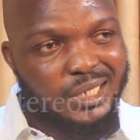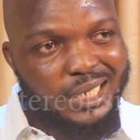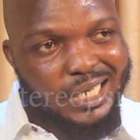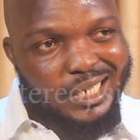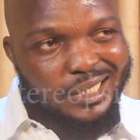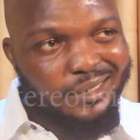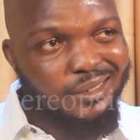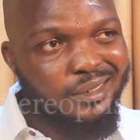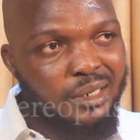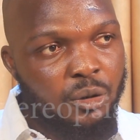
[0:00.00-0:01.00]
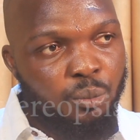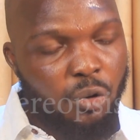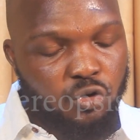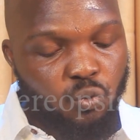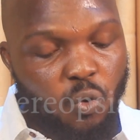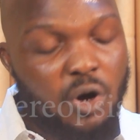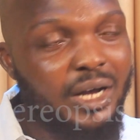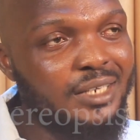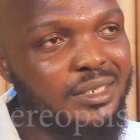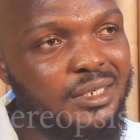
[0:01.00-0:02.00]
leaders must work
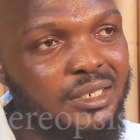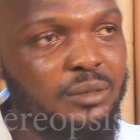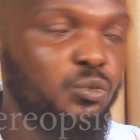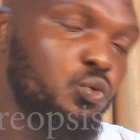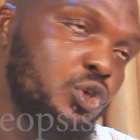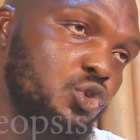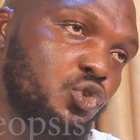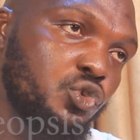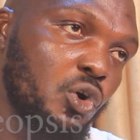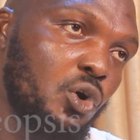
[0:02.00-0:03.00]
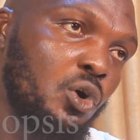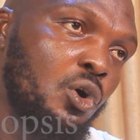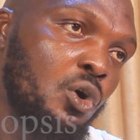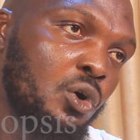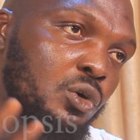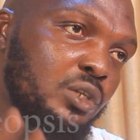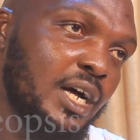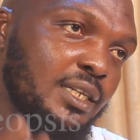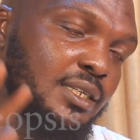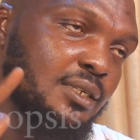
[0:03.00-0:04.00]
as a team to ensure
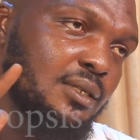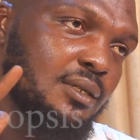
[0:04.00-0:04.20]
that